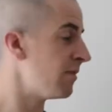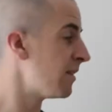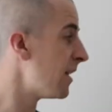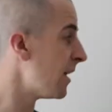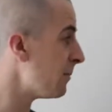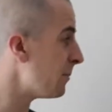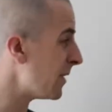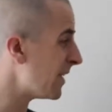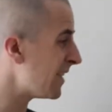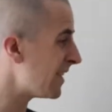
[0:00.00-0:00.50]

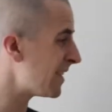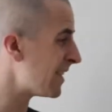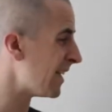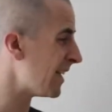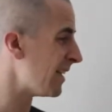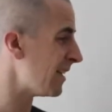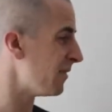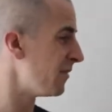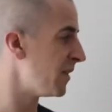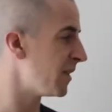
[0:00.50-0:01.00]
That being
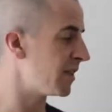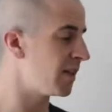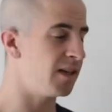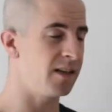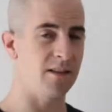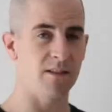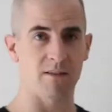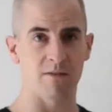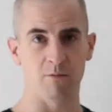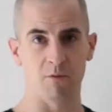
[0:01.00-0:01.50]
said, if you
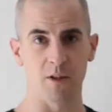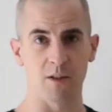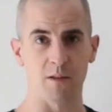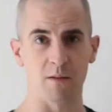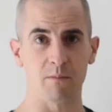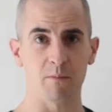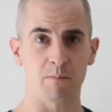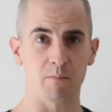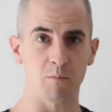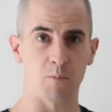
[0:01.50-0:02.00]
can't
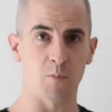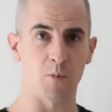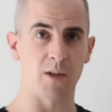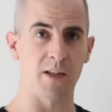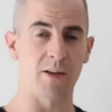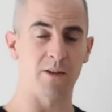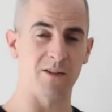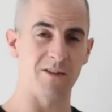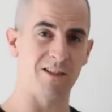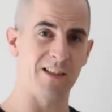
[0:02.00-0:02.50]
run
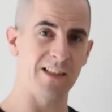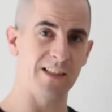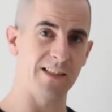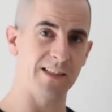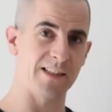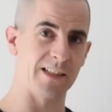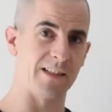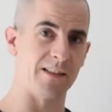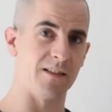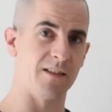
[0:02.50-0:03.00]
without your
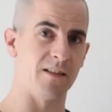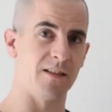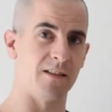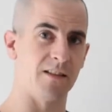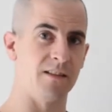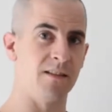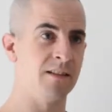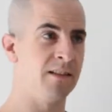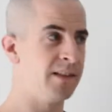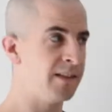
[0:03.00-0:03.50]
Achilles tendon
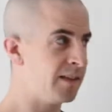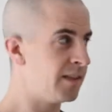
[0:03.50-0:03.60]
hurting,